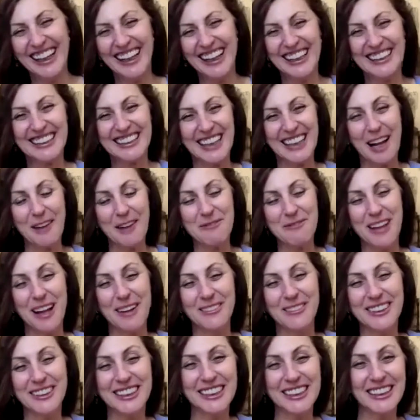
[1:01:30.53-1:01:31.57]

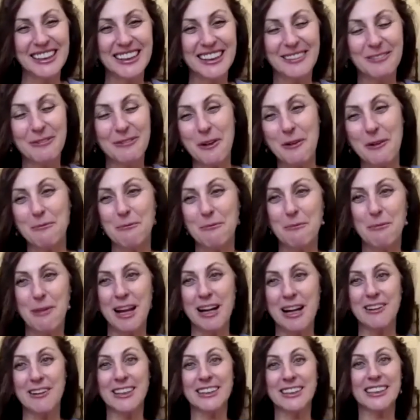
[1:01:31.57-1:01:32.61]
Sometimes she, the
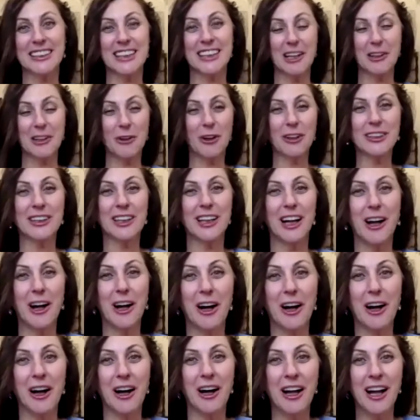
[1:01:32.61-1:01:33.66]
parents are not
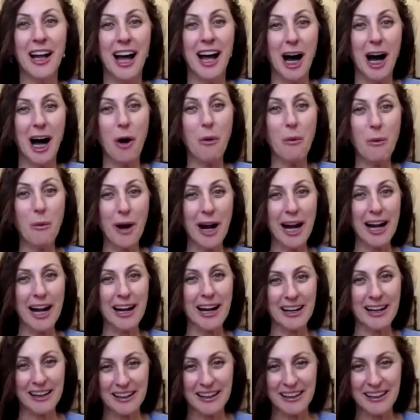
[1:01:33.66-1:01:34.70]
uh,
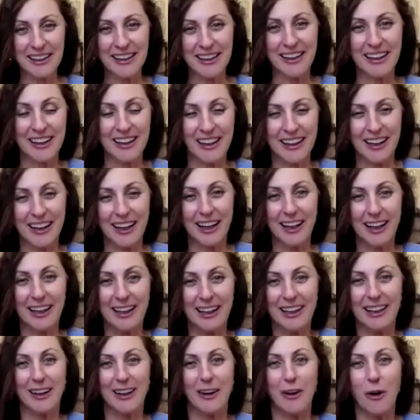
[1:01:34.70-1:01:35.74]
aware
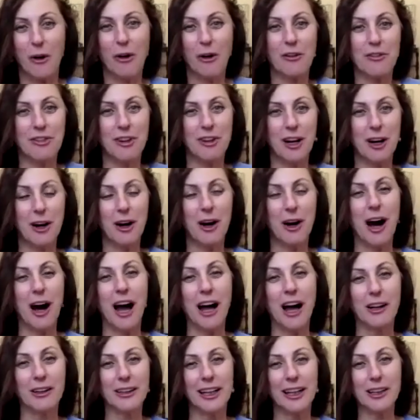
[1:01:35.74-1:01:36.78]
of
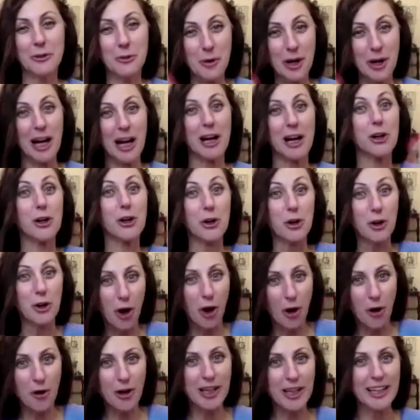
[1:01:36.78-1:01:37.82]
uh, that we are
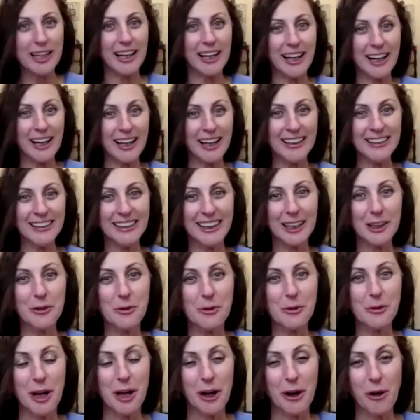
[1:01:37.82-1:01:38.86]
growing and eh? that
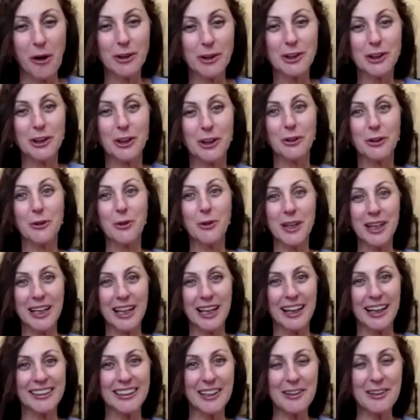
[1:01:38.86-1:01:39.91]
we yes. are also doing,
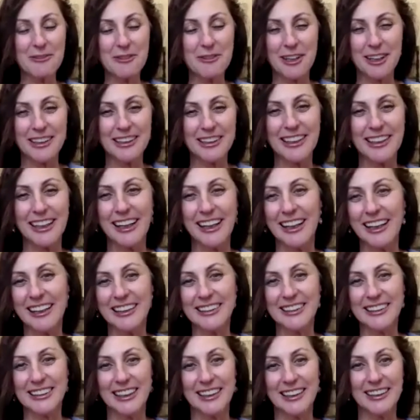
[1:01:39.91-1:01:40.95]
uh, different
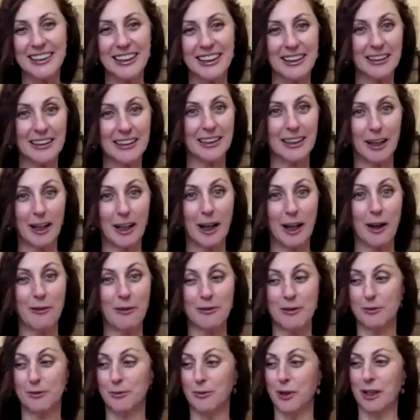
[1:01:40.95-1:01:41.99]
things, and if,
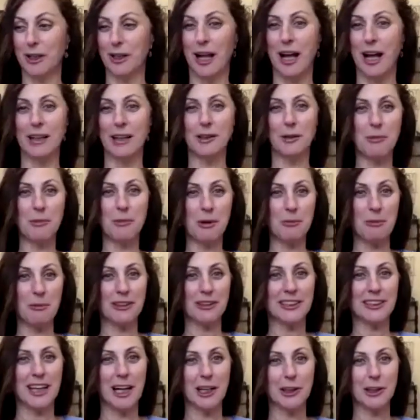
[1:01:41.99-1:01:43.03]
when other people
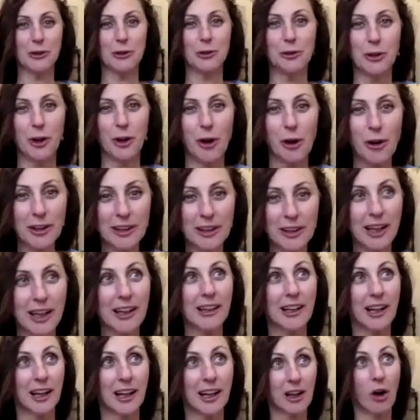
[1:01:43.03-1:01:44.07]
start to talk, they're
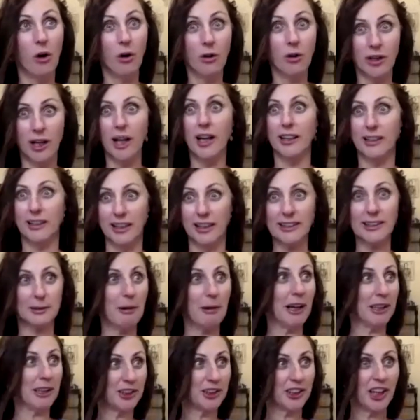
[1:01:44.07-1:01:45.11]
like, oh yeah, that's
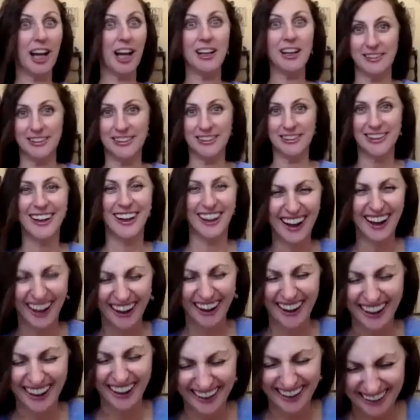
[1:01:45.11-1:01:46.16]
my child.
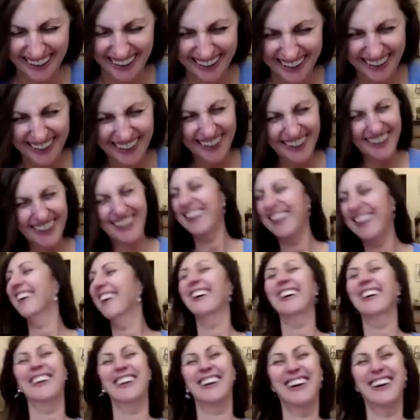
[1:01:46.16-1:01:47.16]
Mm-hmm.